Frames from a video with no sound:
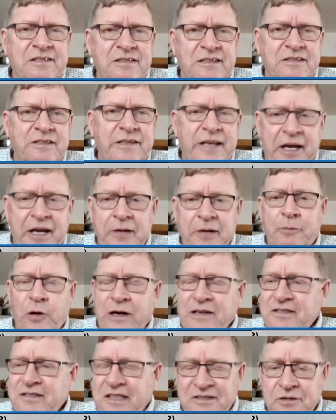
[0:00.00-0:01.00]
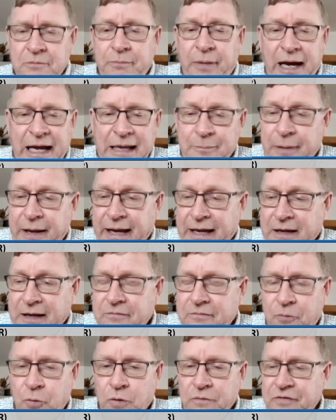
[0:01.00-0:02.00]
this entire process of buying back
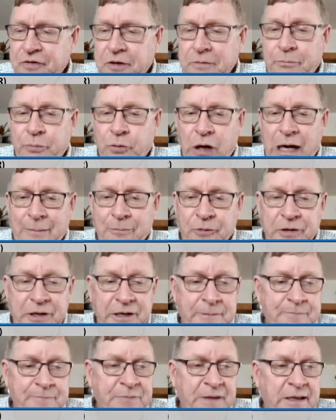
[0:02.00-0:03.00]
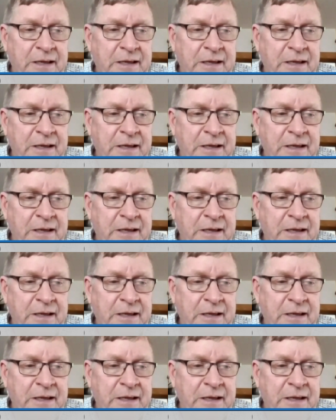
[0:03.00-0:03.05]
forfeited property.